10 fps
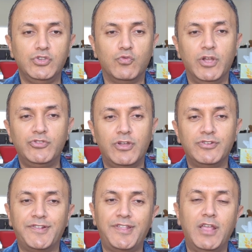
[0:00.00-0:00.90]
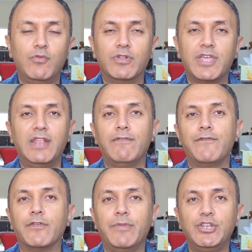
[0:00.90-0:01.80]
You want to understand what kind of
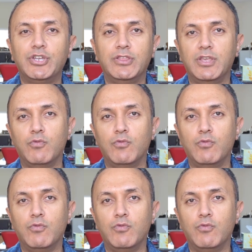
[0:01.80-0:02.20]
information they